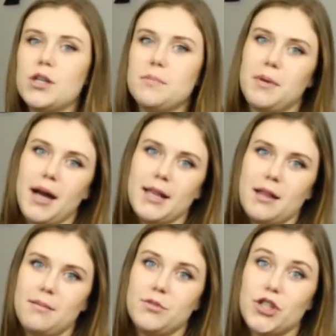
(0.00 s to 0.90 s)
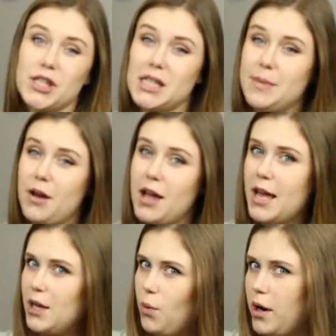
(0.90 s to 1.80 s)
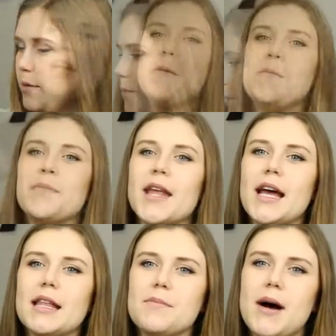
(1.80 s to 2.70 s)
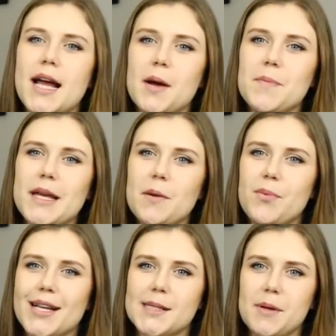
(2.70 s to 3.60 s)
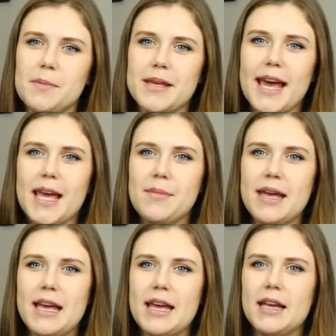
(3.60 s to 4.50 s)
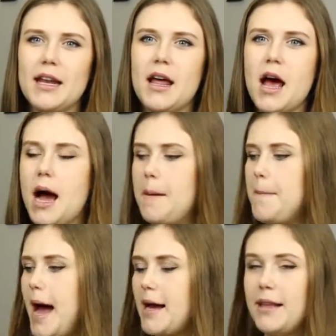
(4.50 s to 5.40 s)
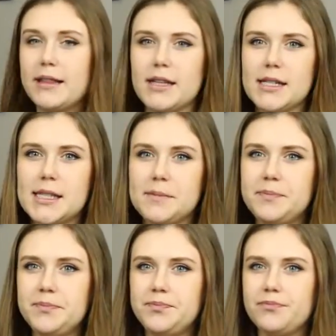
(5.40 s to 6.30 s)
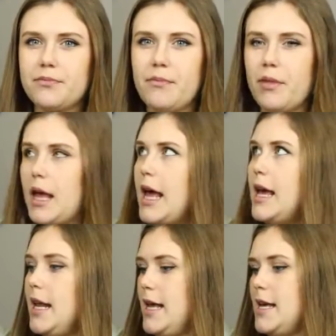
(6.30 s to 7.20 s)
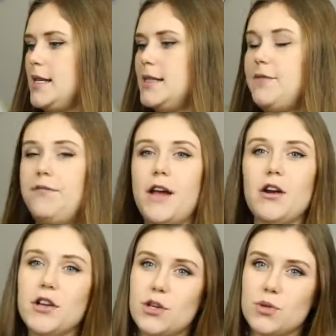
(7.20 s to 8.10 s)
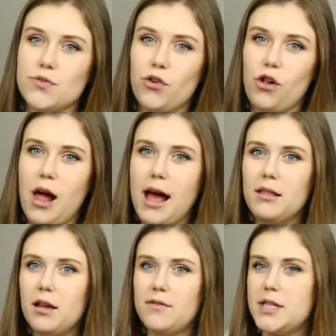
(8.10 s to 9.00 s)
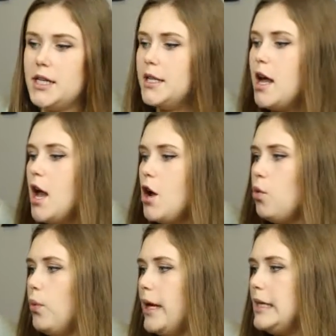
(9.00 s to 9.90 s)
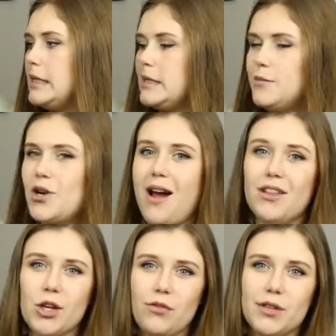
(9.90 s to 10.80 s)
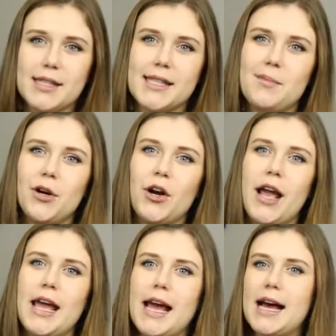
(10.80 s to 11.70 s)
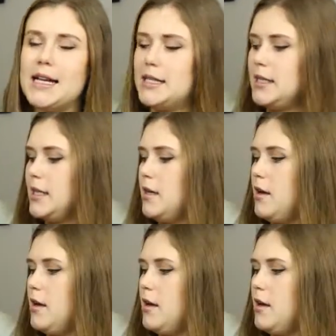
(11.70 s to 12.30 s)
and you can buy them just about any. My Ameda breast pump came in a bag like this. It is very useful. I loved it. We did some traveling over the summer and